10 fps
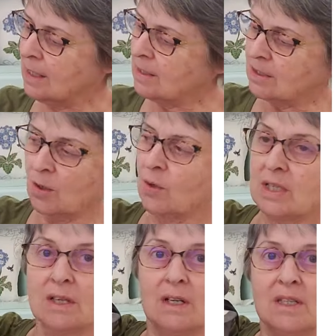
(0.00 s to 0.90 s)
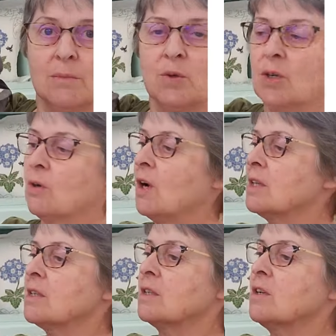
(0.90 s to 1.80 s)
So it's got a zipper
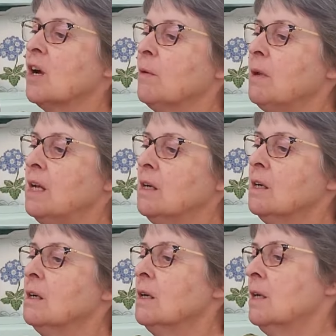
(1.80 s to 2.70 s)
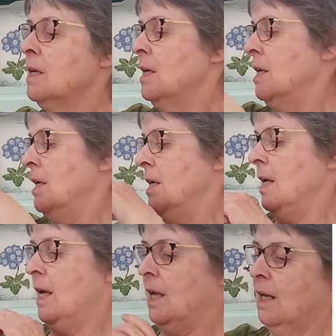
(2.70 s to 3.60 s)
across the top here
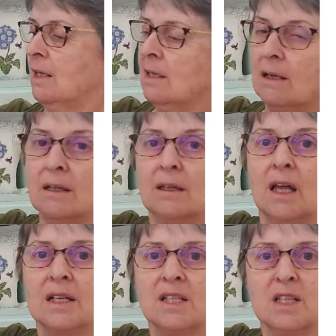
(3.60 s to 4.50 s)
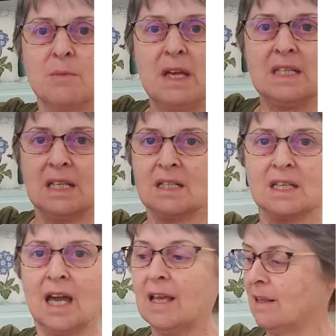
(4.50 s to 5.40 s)
and lots of space
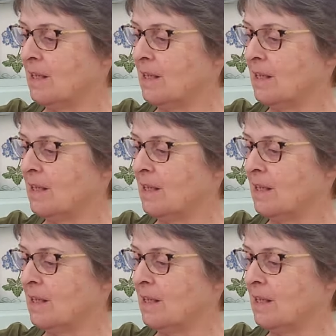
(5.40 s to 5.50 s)
inside.